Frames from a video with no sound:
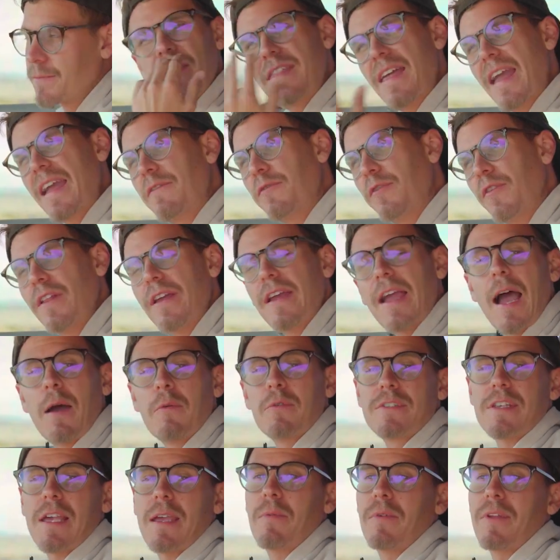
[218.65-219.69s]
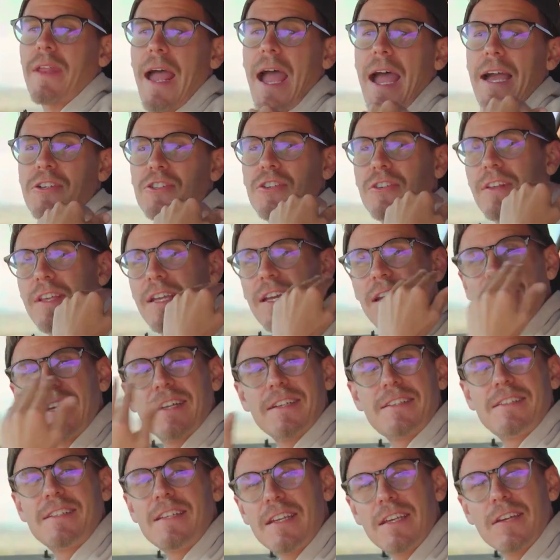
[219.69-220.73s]
Thankfully, I was able to actually get a
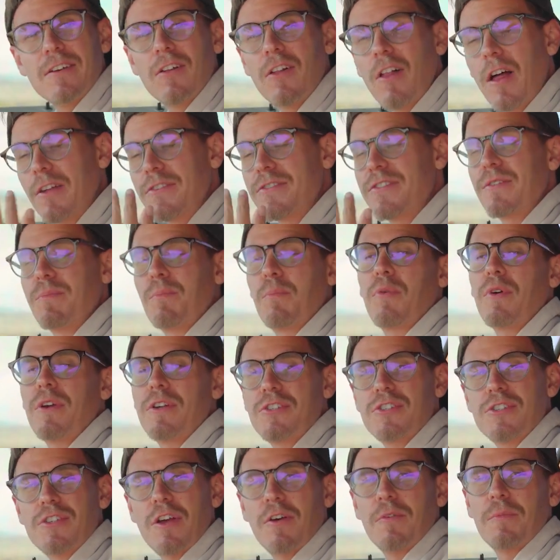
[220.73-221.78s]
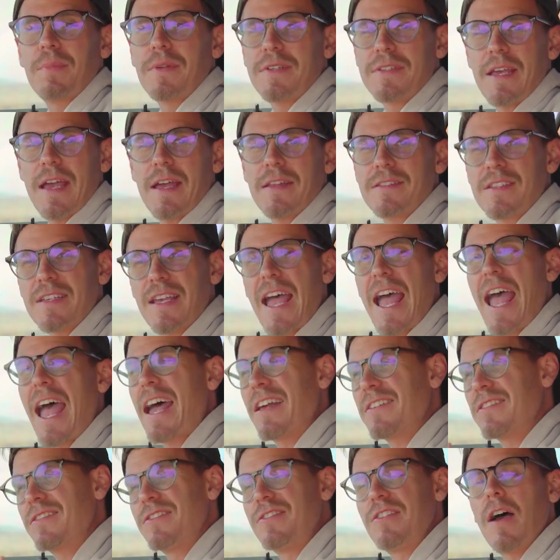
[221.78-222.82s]
deal on some Bridgestone Potenza
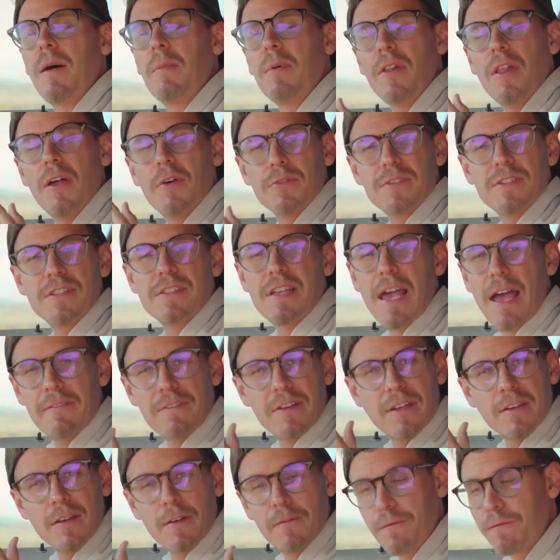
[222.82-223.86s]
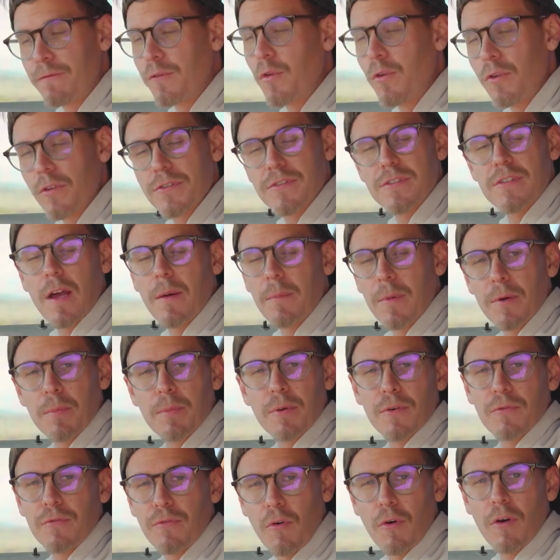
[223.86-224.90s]
S007 full summer
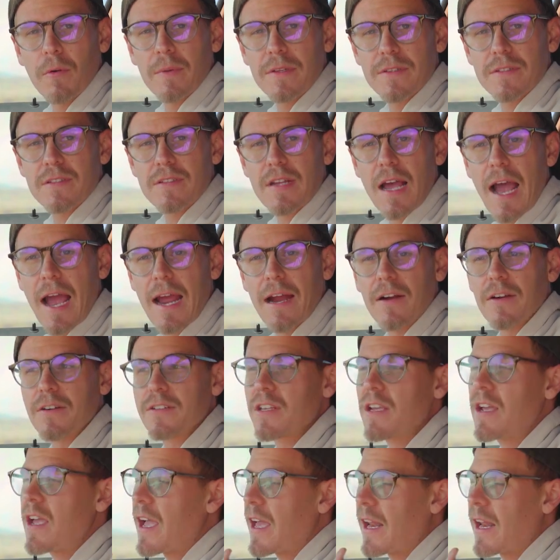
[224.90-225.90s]
performance tires,